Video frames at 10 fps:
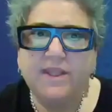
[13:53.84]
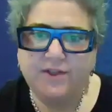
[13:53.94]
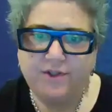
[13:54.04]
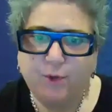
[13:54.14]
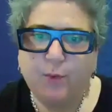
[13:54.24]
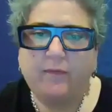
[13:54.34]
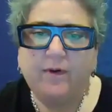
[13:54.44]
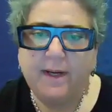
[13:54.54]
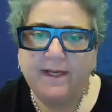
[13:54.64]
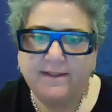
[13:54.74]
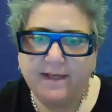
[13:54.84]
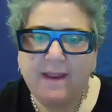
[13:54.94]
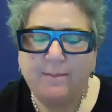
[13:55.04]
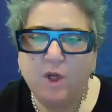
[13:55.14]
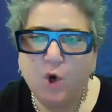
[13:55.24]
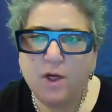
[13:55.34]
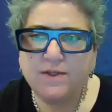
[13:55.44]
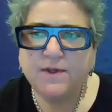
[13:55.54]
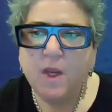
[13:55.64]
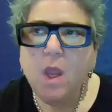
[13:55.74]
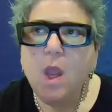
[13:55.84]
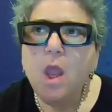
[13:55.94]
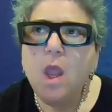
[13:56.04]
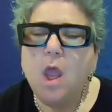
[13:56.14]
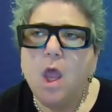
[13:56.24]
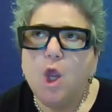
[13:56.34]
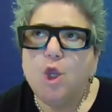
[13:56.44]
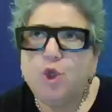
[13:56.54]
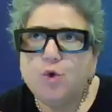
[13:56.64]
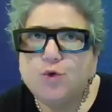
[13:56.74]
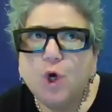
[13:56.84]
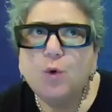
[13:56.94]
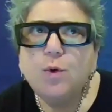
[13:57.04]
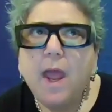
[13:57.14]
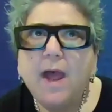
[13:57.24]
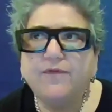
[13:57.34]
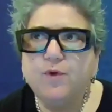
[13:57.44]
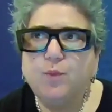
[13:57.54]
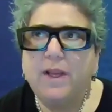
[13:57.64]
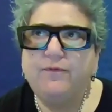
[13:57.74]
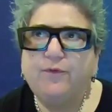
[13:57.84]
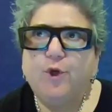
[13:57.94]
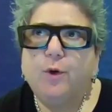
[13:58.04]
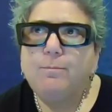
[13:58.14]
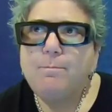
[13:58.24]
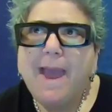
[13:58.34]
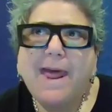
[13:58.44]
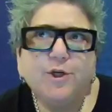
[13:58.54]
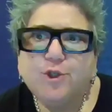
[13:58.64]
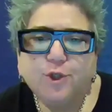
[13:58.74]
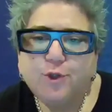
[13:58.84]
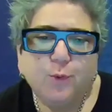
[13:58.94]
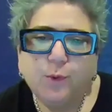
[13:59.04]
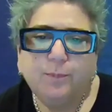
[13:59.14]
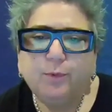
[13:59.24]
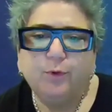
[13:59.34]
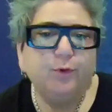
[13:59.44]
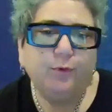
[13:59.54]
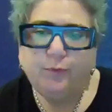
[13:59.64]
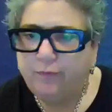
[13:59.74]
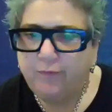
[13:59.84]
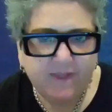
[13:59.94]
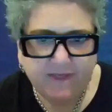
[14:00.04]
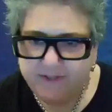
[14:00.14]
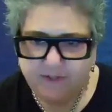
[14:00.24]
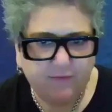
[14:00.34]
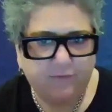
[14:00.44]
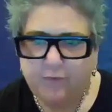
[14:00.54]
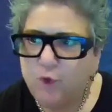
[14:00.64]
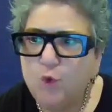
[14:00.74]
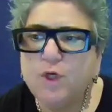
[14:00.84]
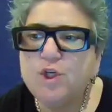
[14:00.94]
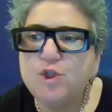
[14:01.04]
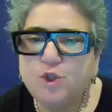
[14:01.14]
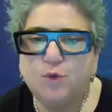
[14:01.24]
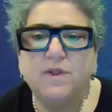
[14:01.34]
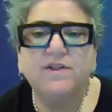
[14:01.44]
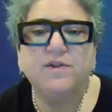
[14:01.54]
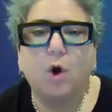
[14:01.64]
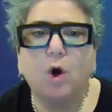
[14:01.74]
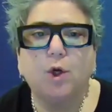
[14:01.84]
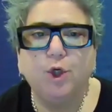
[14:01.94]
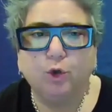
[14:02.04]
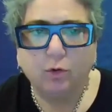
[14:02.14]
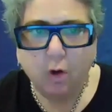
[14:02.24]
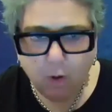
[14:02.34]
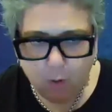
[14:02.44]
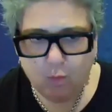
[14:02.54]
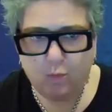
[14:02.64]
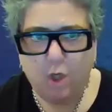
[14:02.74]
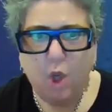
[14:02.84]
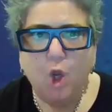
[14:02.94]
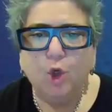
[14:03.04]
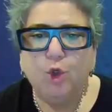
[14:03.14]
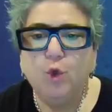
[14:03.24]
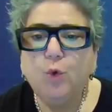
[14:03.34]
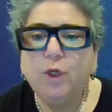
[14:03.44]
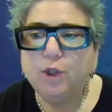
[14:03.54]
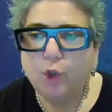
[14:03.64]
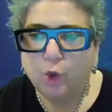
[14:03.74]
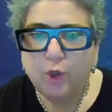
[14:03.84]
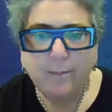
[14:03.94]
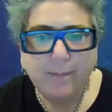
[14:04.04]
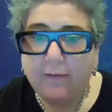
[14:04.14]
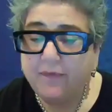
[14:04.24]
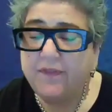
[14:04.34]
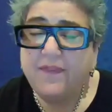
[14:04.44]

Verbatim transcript: this to everybody today because you don't have to wait for your manager to approve this. You can do this mm-hmm. on your own. You mm-hmm. can learn about the